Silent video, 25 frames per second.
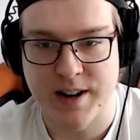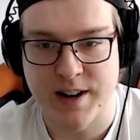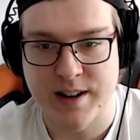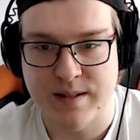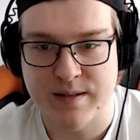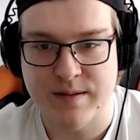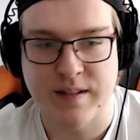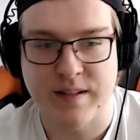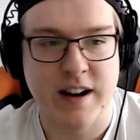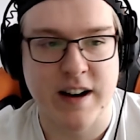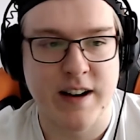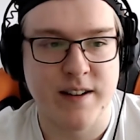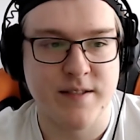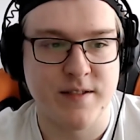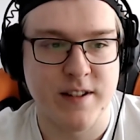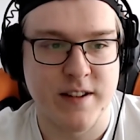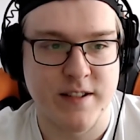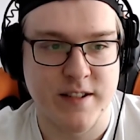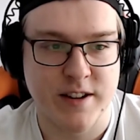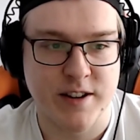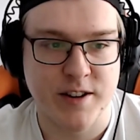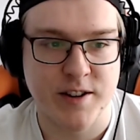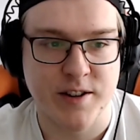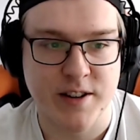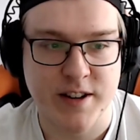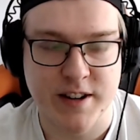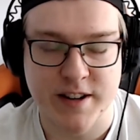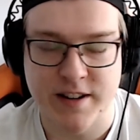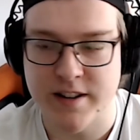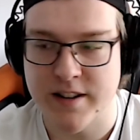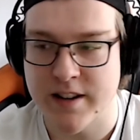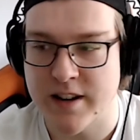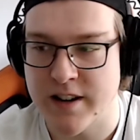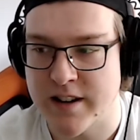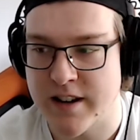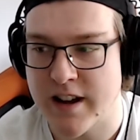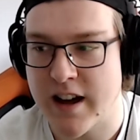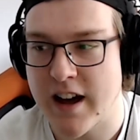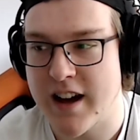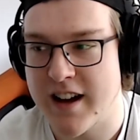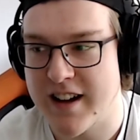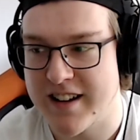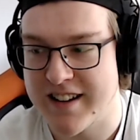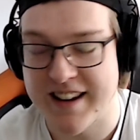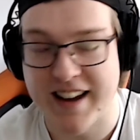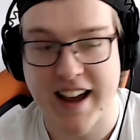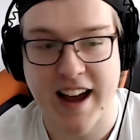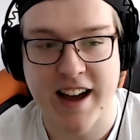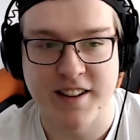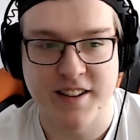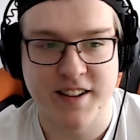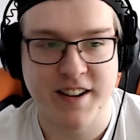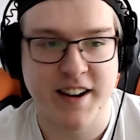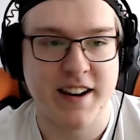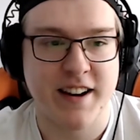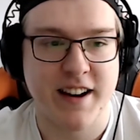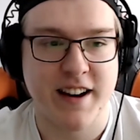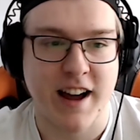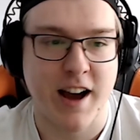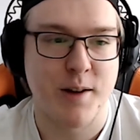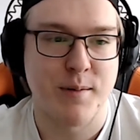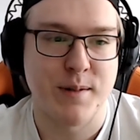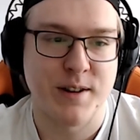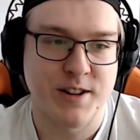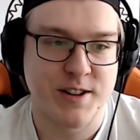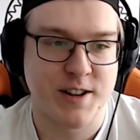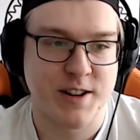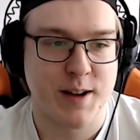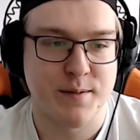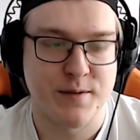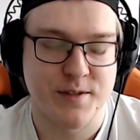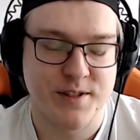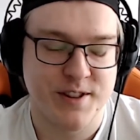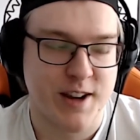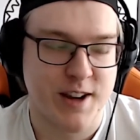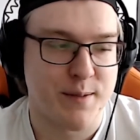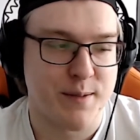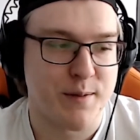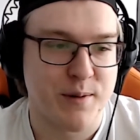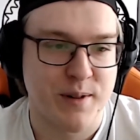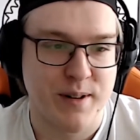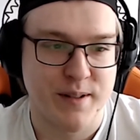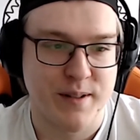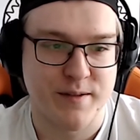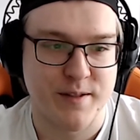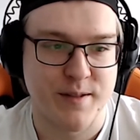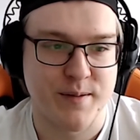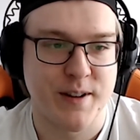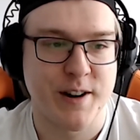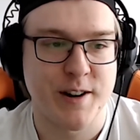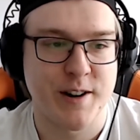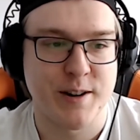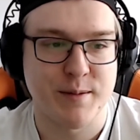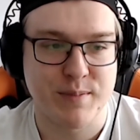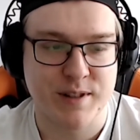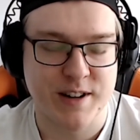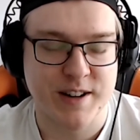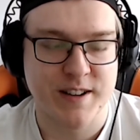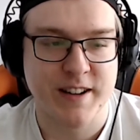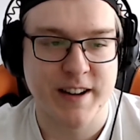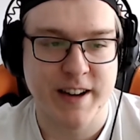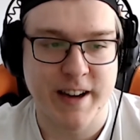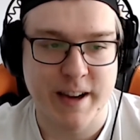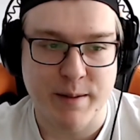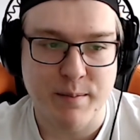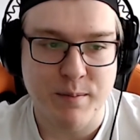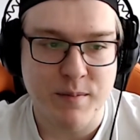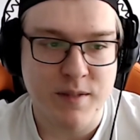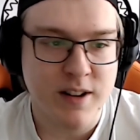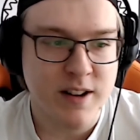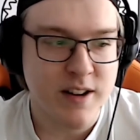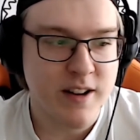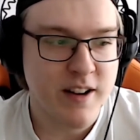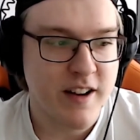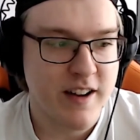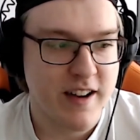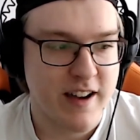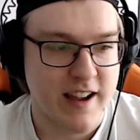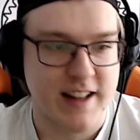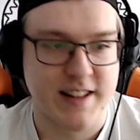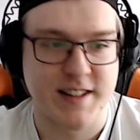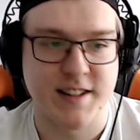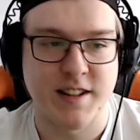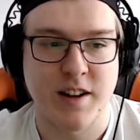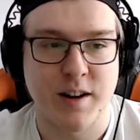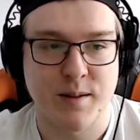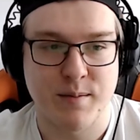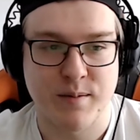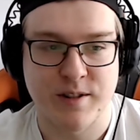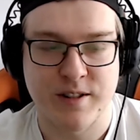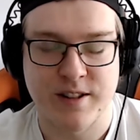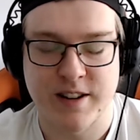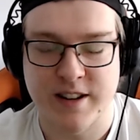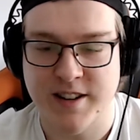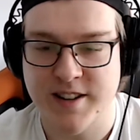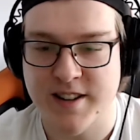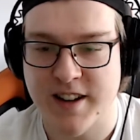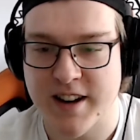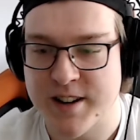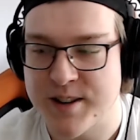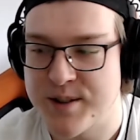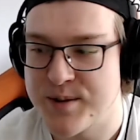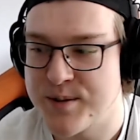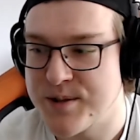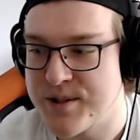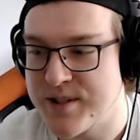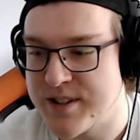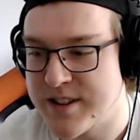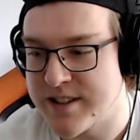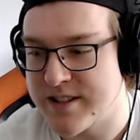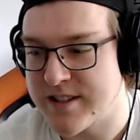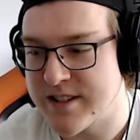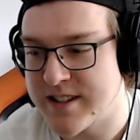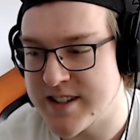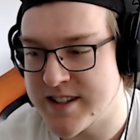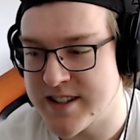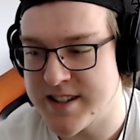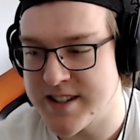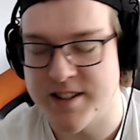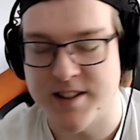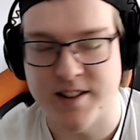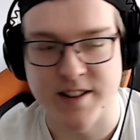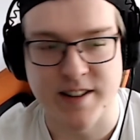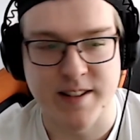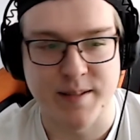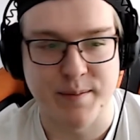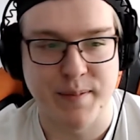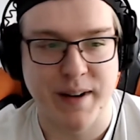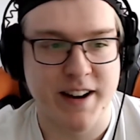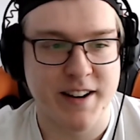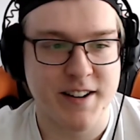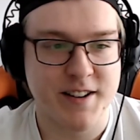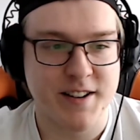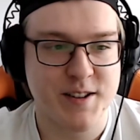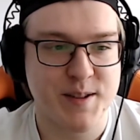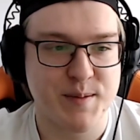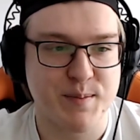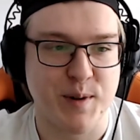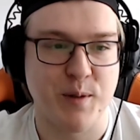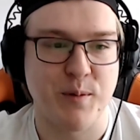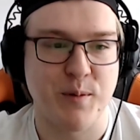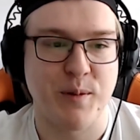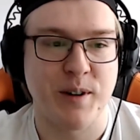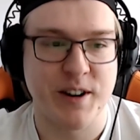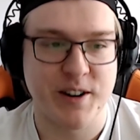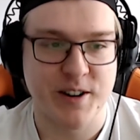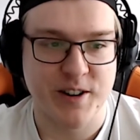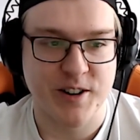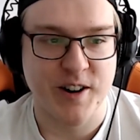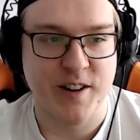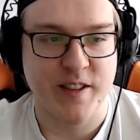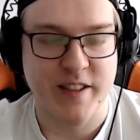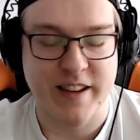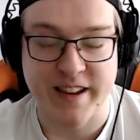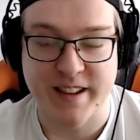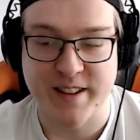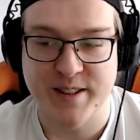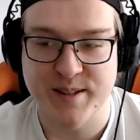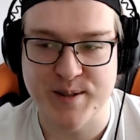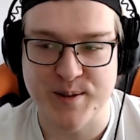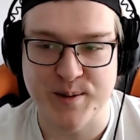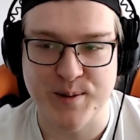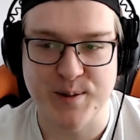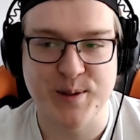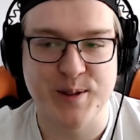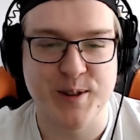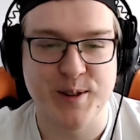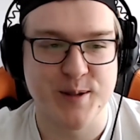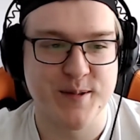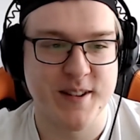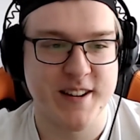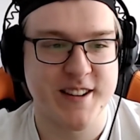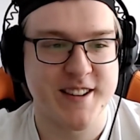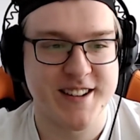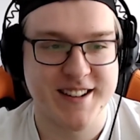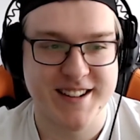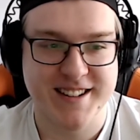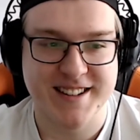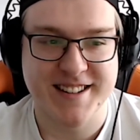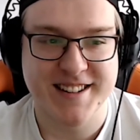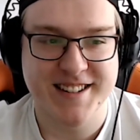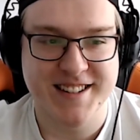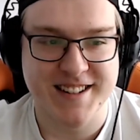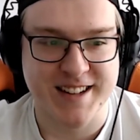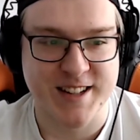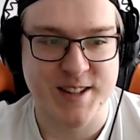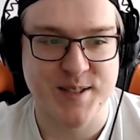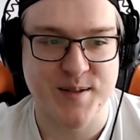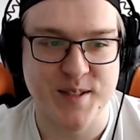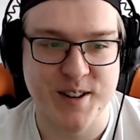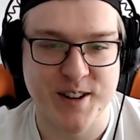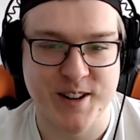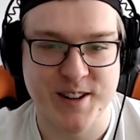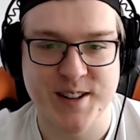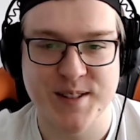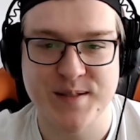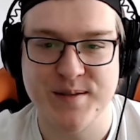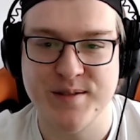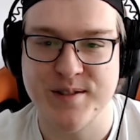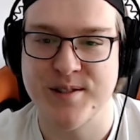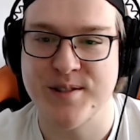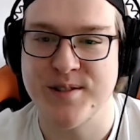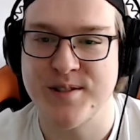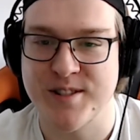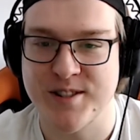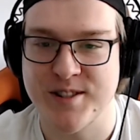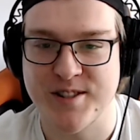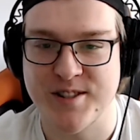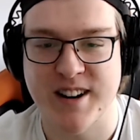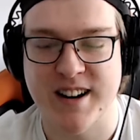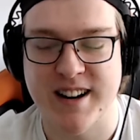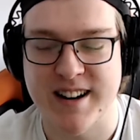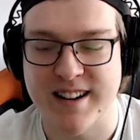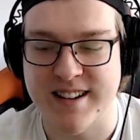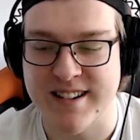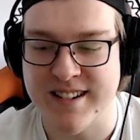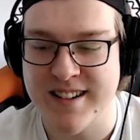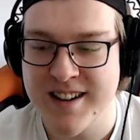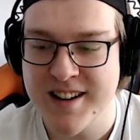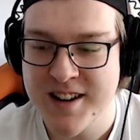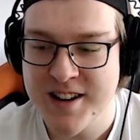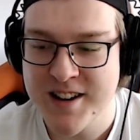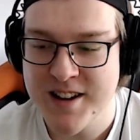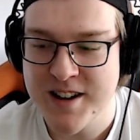9 to 5, and then you can like allocate how much time you want from there to play the game. And it's a lot more like scheduled, and it's easier to manage. But when you're on like school terms, I think it's very difficult to try and